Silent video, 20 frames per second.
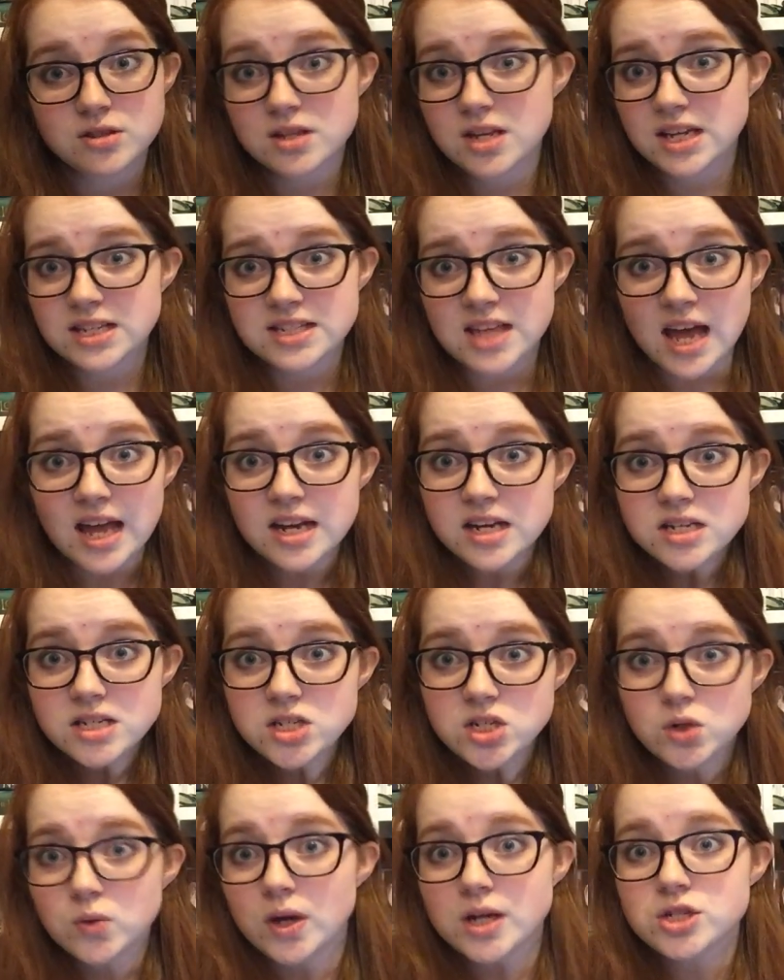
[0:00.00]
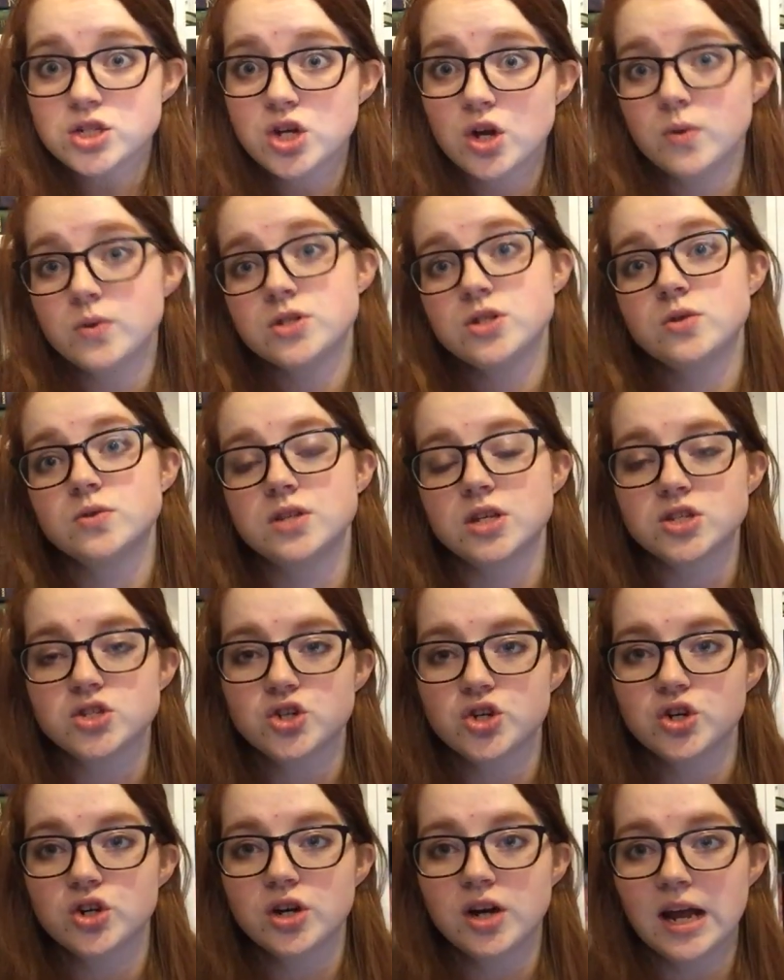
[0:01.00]
excited to get to know his new
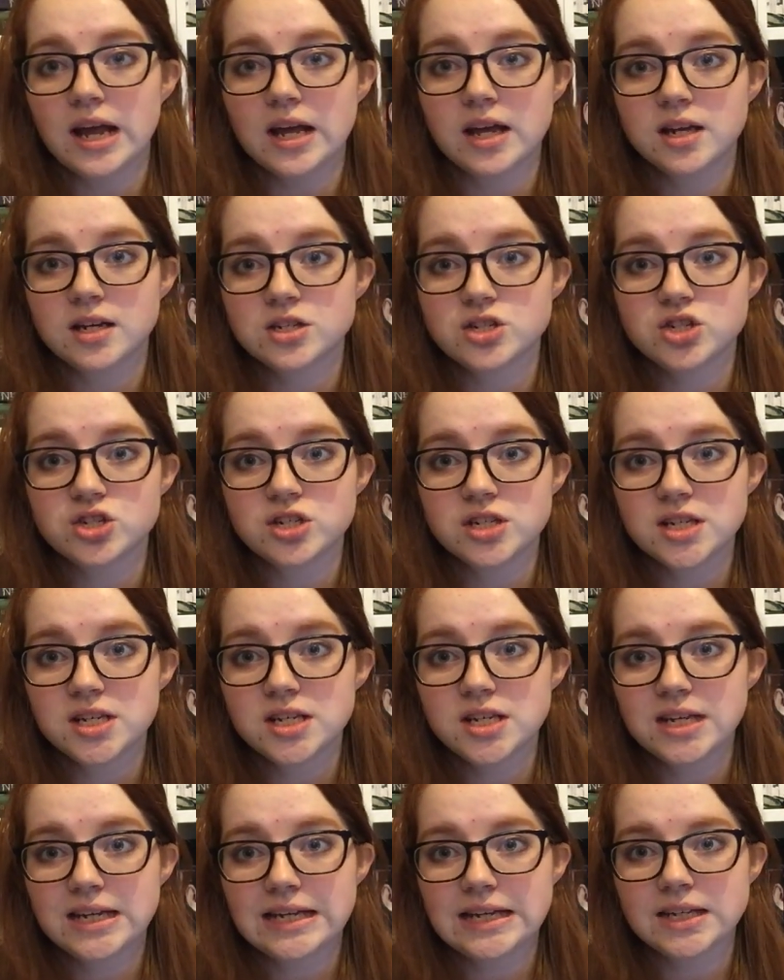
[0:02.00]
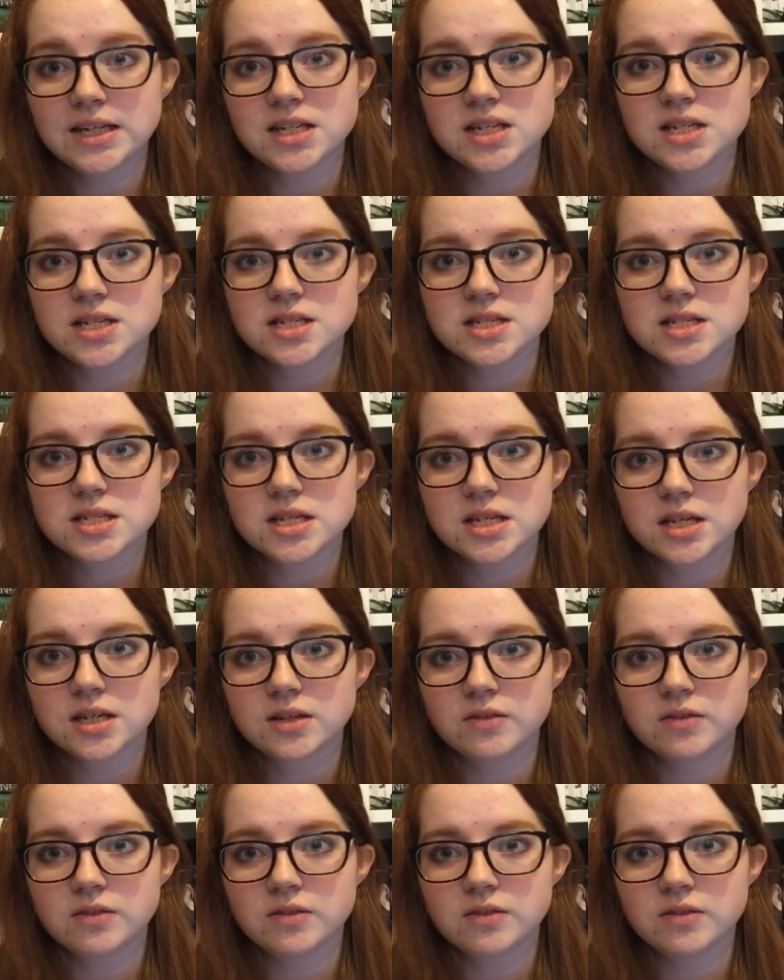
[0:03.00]
sister, and she is